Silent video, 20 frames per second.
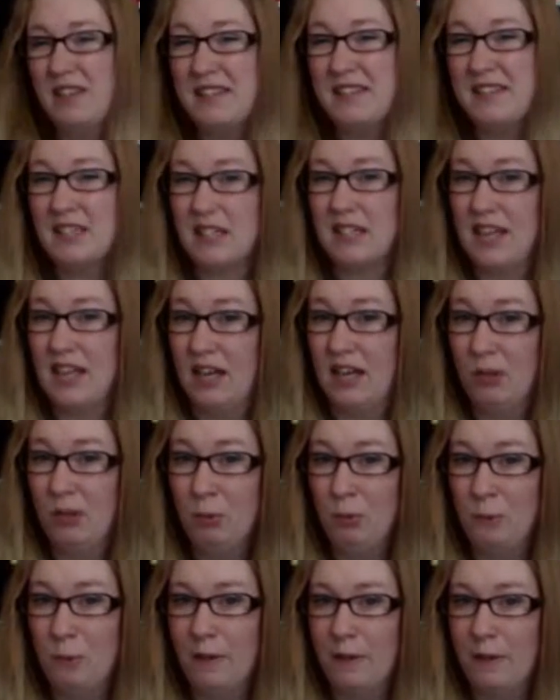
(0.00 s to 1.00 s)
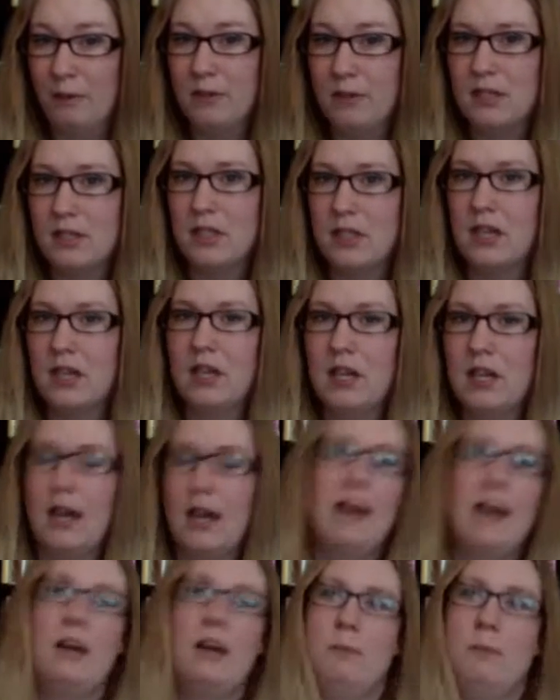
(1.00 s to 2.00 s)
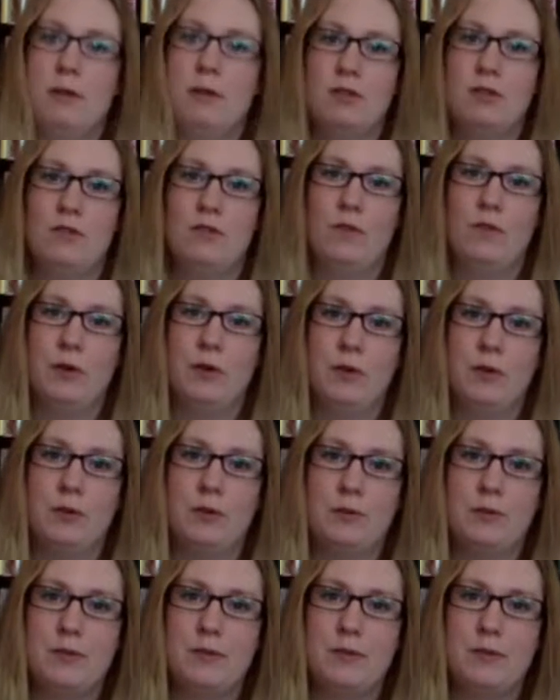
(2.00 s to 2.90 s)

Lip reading: I could tell you about, and I'll post photos